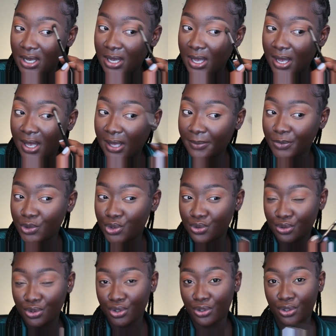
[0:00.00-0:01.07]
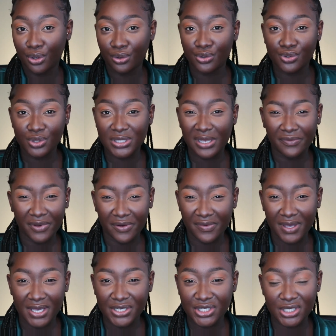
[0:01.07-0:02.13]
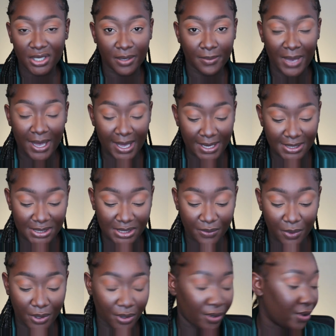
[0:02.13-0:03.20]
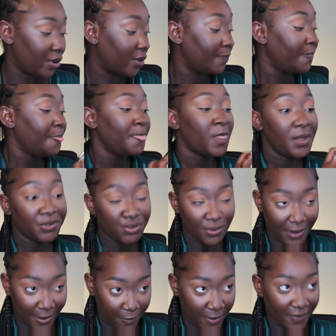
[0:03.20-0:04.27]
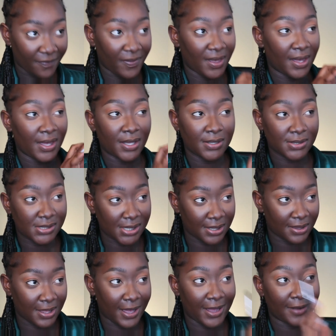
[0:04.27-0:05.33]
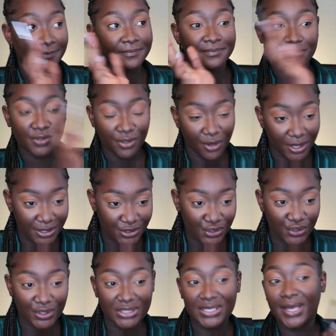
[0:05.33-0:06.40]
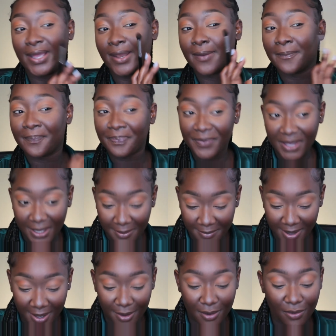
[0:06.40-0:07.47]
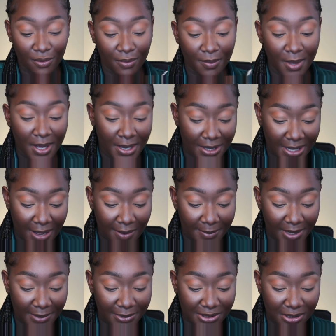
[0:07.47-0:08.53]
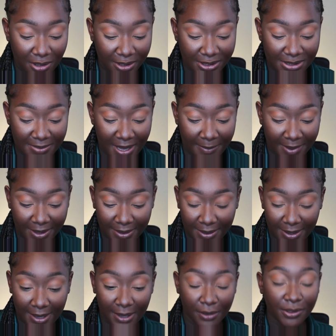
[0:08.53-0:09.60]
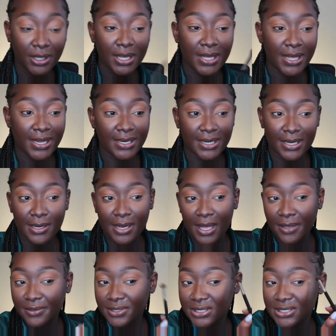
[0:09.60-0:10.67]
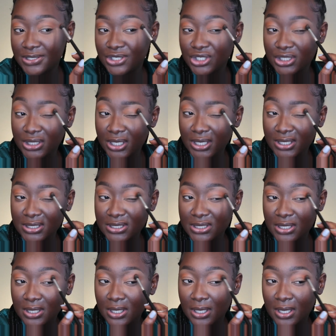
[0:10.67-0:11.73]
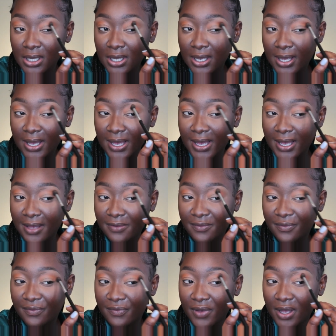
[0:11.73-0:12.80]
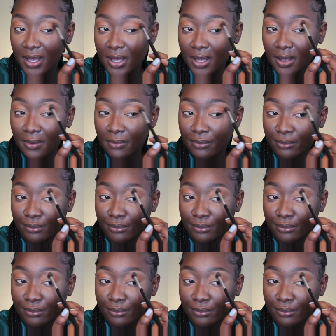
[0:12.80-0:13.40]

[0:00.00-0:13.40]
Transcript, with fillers: to, you know, do some verification, my ID, whatnot. So I went there, did that, got it sorted, came back home. Now I'm able to log into my bank account, and then now these checks have I